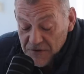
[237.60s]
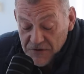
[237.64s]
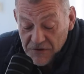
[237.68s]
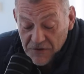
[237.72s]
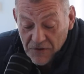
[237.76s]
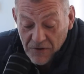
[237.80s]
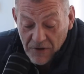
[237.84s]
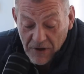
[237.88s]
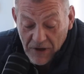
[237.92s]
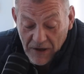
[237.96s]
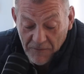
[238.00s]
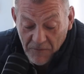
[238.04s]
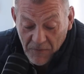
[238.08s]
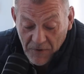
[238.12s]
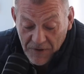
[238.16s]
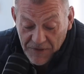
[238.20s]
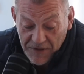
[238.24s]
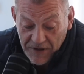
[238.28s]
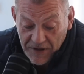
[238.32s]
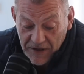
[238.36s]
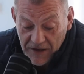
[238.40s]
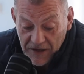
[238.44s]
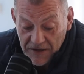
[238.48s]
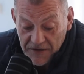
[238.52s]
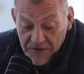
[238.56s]
sure, and with
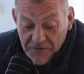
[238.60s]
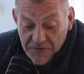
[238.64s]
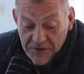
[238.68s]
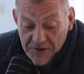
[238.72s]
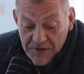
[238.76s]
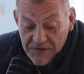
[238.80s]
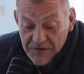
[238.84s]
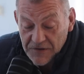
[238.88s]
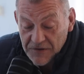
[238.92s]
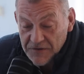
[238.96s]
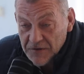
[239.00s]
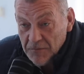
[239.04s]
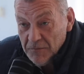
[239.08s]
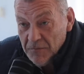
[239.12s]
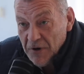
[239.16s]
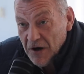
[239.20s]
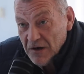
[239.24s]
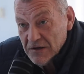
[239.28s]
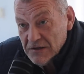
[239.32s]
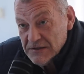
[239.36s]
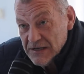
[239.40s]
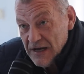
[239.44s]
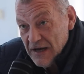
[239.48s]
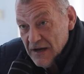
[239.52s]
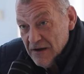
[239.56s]
the injuries that the
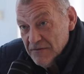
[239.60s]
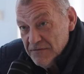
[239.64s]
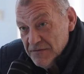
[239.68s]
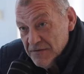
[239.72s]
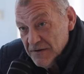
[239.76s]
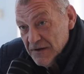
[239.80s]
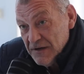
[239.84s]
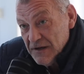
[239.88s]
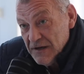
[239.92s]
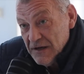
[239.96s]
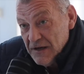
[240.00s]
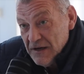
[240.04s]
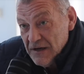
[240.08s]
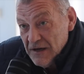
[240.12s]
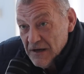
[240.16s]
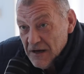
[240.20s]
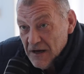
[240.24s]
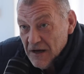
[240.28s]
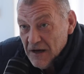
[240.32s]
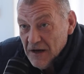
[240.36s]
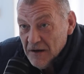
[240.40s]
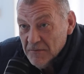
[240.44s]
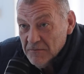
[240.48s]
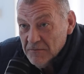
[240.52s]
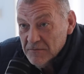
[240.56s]
Boks have,
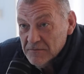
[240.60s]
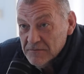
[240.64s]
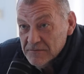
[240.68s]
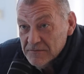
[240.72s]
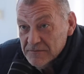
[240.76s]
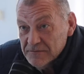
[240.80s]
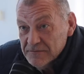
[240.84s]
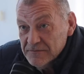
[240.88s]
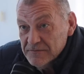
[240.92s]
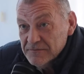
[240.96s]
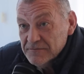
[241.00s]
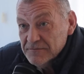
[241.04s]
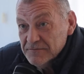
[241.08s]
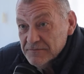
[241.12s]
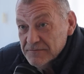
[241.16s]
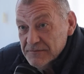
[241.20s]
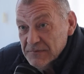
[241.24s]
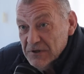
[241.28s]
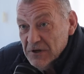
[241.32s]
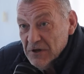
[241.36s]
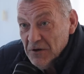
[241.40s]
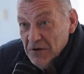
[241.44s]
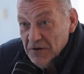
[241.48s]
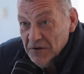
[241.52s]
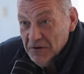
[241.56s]

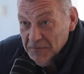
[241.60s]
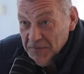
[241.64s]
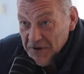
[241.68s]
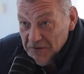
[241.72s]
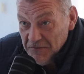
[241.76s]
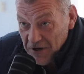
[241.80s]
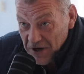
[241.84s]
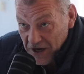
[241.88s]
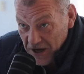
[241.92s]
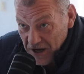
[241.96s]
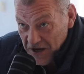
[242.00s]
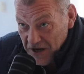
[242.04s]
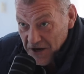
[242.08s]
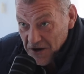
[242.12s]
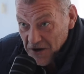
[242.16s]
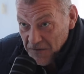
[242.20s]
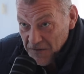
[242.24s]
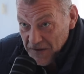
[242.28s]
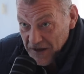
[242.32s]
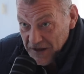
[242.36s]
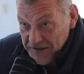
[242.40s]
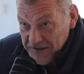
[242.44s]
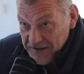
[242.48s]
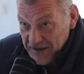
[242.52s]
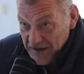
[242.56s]
they'd be relying on
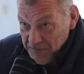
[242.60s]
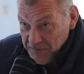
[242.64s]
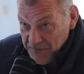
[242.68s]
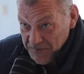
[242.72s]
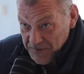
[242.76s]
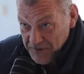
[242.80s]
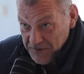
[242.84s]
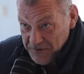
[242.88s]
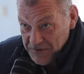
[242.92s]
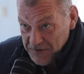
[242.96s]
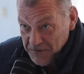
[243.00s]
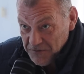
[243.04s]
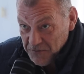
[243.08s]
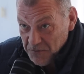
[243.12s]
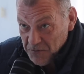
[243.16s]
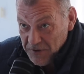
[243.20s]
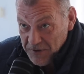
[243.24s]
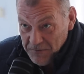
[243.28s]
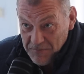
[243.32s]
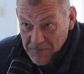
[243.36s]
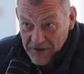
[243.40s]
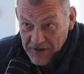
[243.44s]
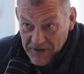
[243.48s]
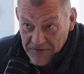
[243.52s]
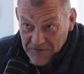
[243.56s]
that depth that we
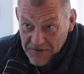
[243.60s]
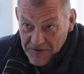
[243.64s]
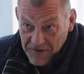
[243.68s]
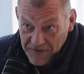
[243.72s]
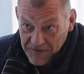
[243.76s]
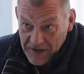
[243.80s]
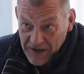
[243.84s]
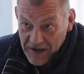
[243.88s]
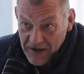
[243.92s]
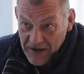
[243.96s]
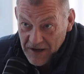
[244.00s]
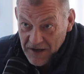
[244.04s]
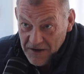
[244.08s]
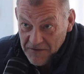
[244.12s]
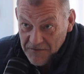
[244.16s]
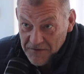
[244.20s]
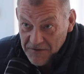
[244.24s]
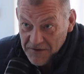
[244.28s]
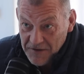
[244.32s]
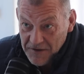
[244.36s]
believe that they have.